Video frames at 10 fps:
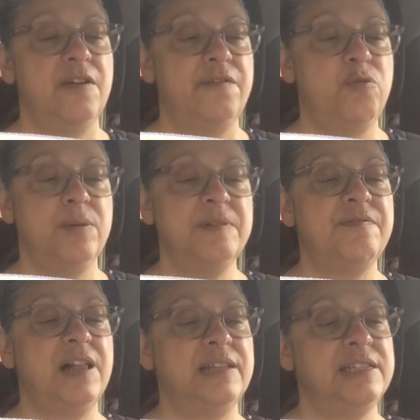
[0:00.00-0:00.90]
formed a
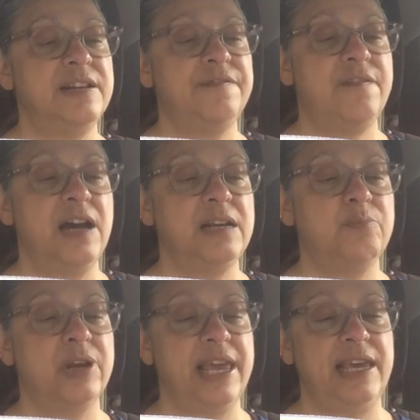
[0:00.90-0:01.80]
volunteer fire
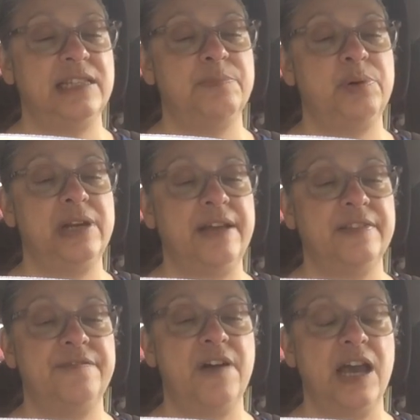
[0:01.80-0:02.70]
brigade to put out
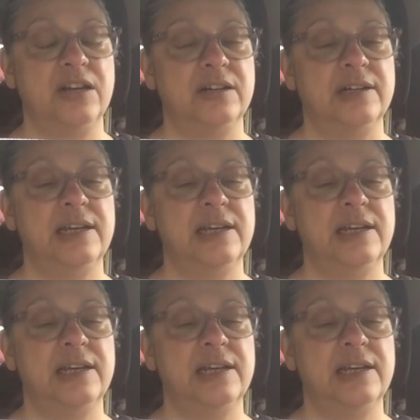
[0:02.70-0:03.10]
the fire.